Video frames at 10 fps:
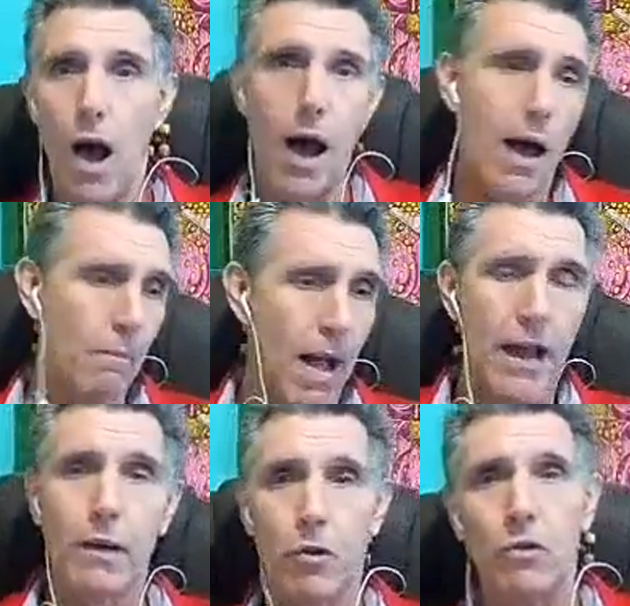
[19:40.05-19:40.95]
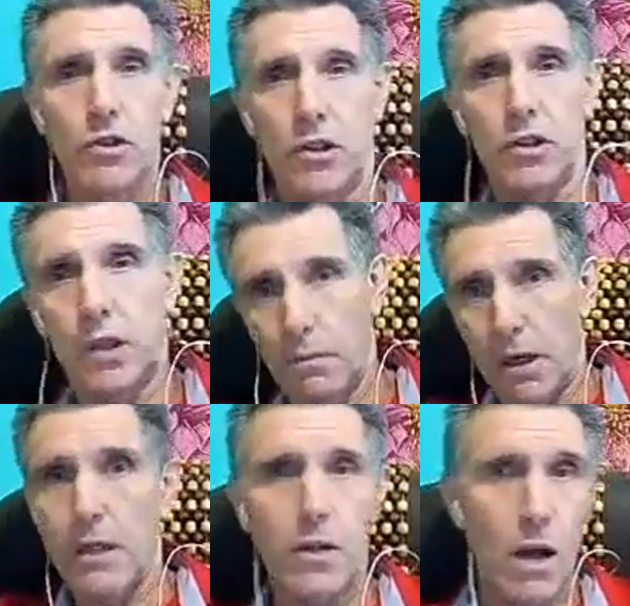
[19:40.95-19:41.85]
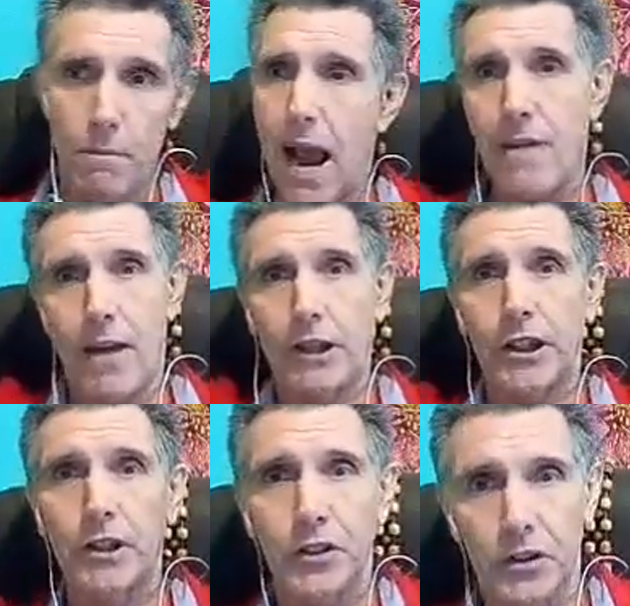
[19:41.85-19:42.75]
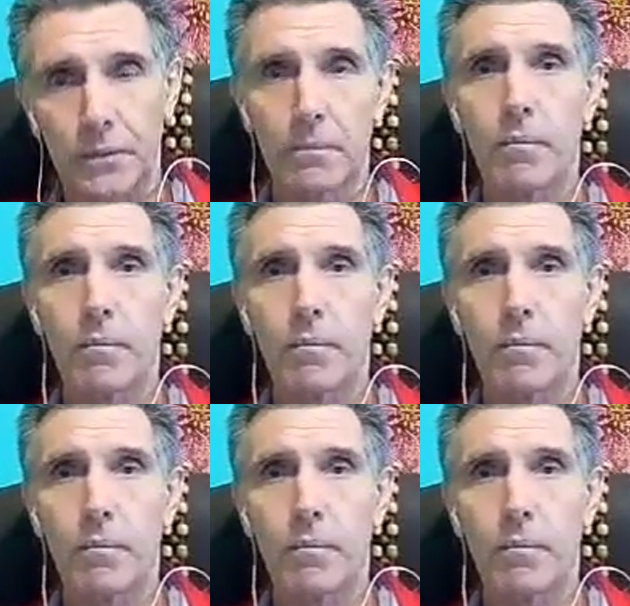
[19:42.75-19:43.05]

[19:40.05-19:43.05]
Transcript: my immune system is on my veggies.